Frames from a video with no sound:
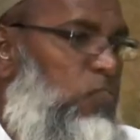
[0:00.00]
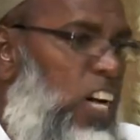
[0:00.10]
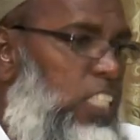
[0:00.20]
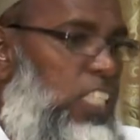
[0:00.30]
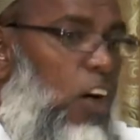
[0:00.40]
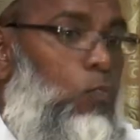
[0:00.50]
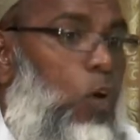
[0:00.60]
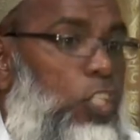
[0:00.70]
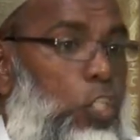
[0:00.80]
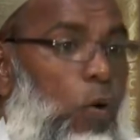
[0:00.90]
firstly of
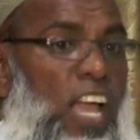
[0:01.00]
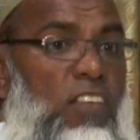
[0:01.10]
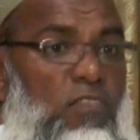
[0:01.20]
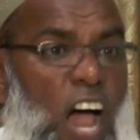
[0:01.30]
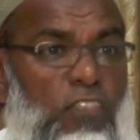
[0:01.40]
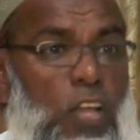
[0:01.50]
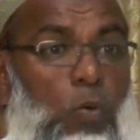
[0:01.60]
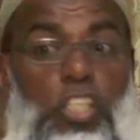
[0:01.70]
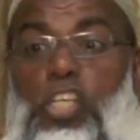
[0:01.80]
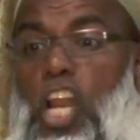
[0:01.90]
what you are involved in,
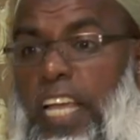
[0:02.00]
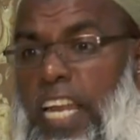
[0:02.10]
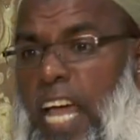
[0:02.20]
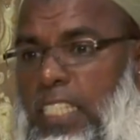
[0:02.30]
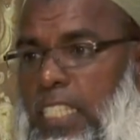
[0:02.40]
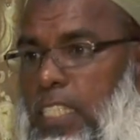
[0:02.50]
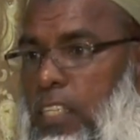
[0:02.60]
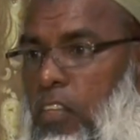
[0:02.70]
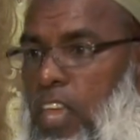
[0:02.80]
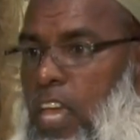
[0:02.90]
what you're looking at.
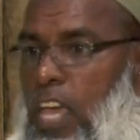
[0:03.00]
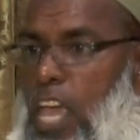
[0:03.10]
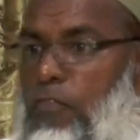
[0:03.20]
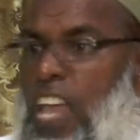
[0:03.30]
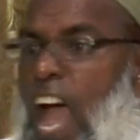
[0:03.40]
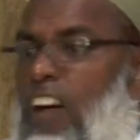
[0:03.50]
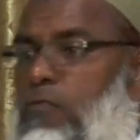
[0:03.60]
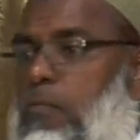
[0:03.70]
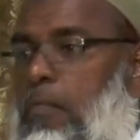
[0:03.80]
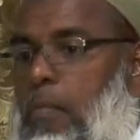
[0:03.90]
If you
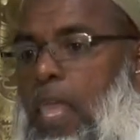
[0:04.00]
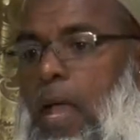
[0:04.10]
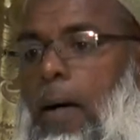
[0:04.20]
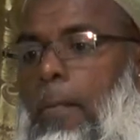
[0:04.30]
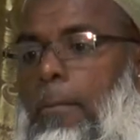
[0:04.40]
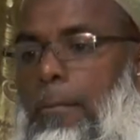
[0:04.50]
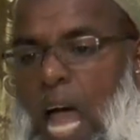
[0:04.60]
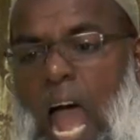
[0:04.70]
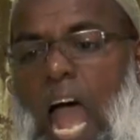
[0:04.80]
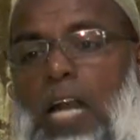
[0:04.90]
have
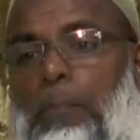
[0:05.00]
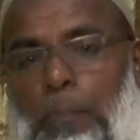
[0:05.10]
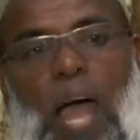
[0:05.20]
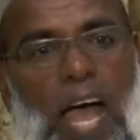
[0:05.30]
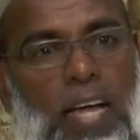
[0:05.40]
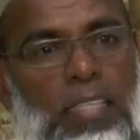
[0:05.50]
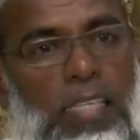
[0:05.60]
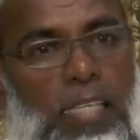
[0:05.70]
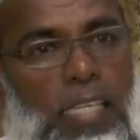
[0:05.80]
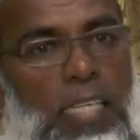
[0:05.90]
man pa
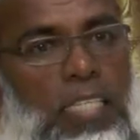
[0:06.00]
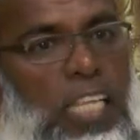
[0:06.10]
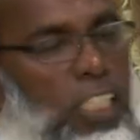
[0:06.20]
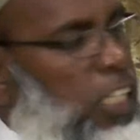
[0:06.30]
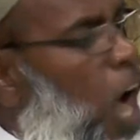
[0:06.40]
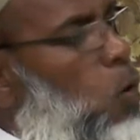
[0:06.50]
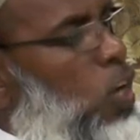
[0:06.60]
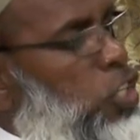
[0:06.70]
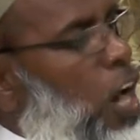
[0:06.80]
sitting down watching